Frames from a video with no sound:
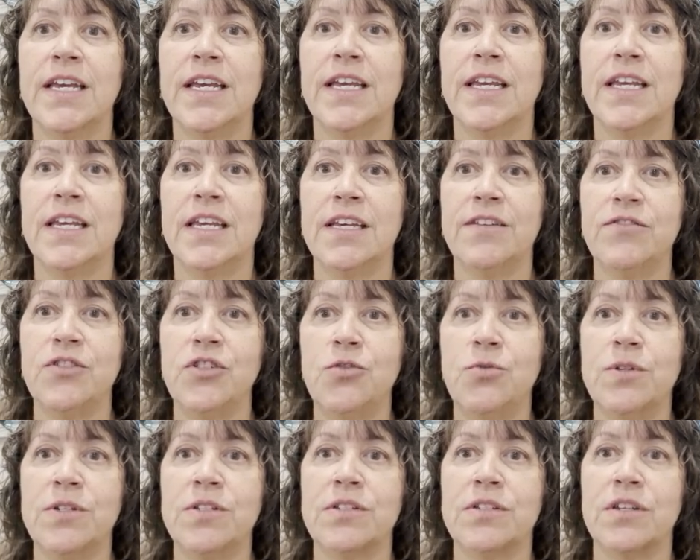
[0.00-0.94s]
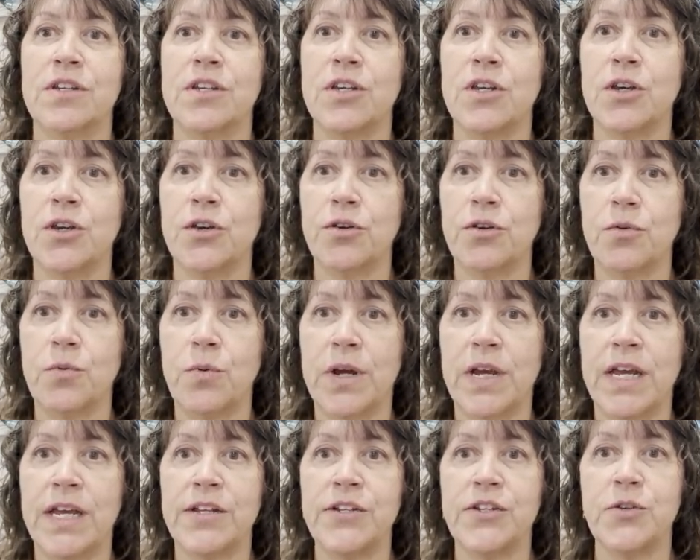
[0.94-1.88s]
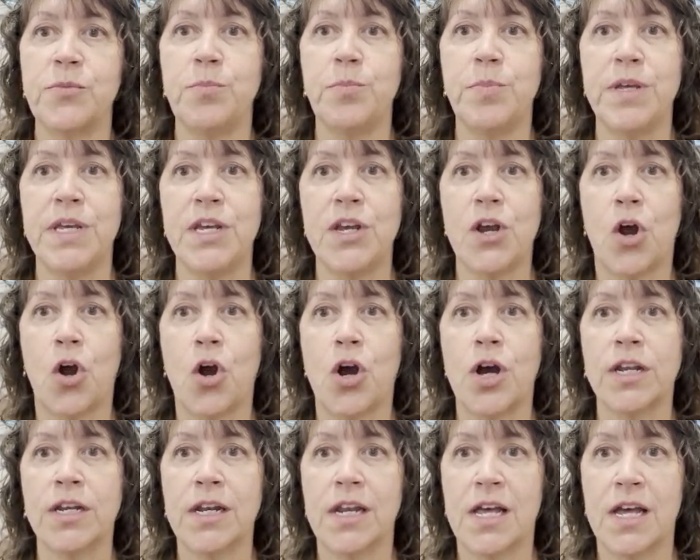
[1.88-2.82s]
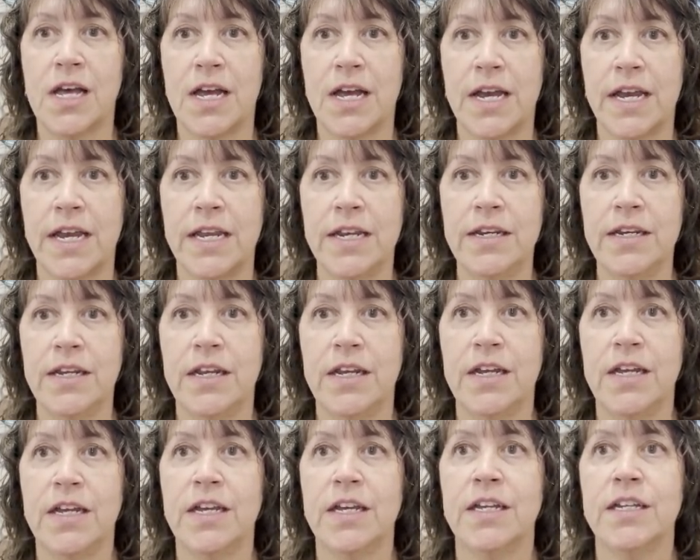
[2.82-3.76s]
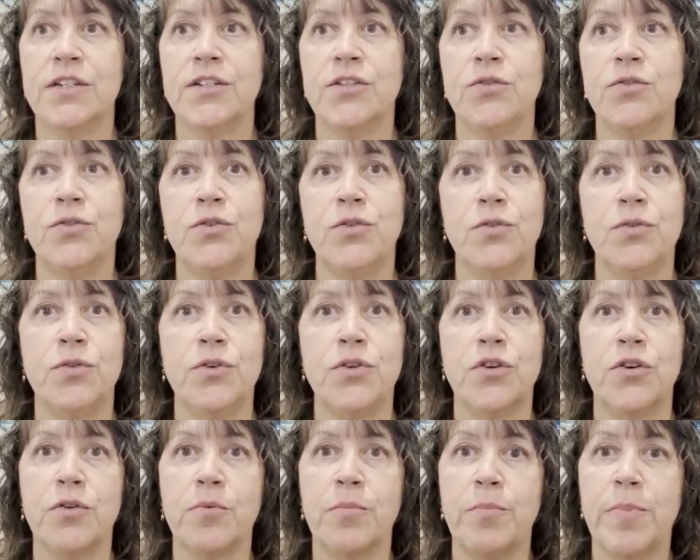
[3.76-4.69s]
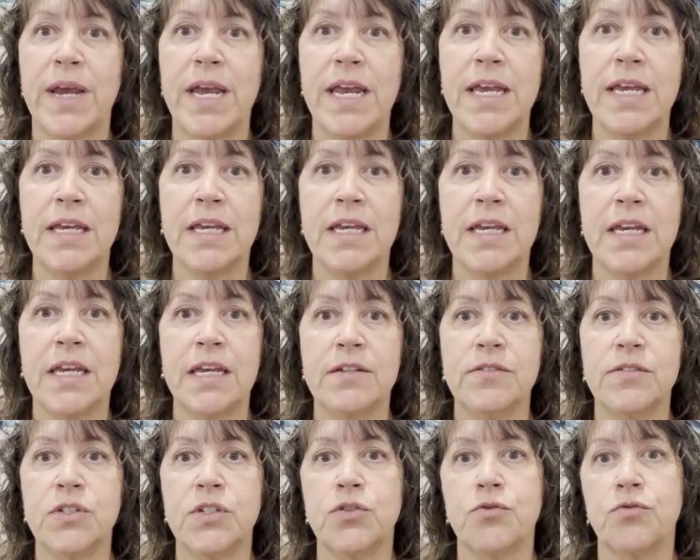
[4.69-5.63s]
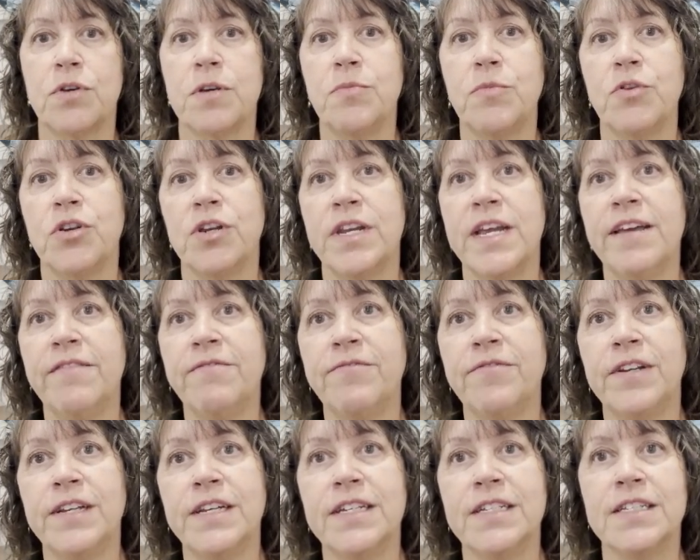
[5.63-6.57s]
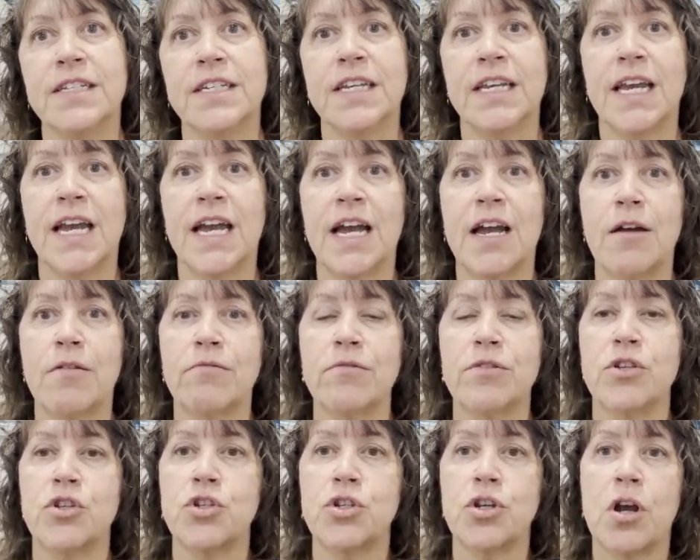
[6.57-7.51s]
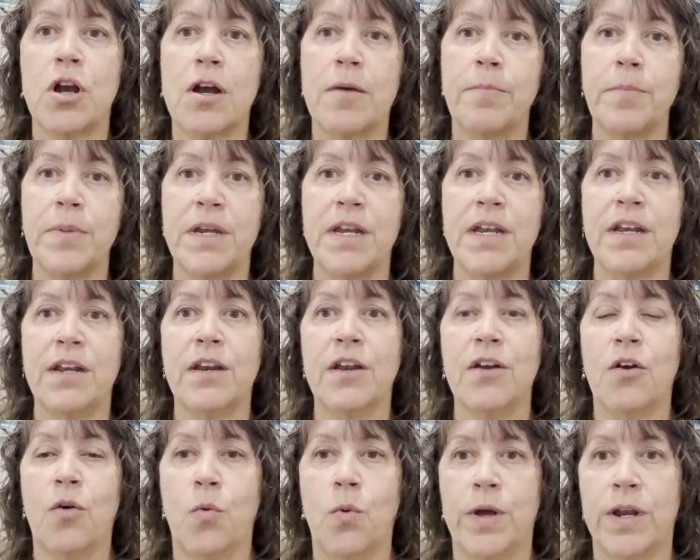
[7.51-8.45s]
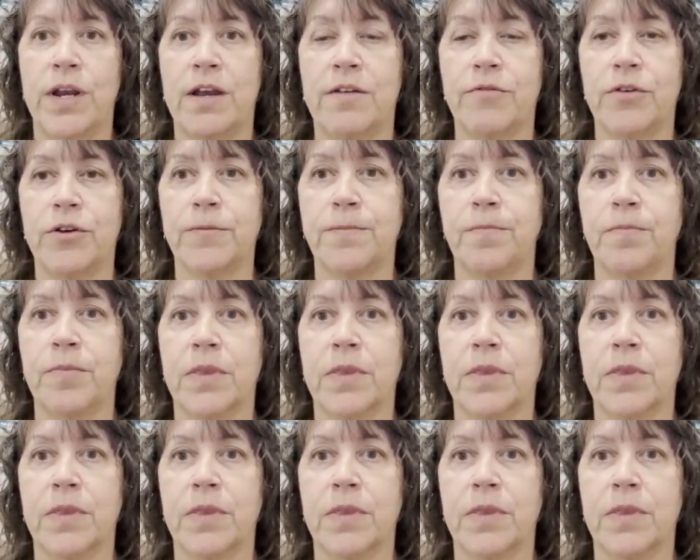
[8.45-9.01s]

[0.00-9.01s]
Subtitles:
It gives you a secure way to be online, to do your banking, stream your Netflix account, shopping, whatever.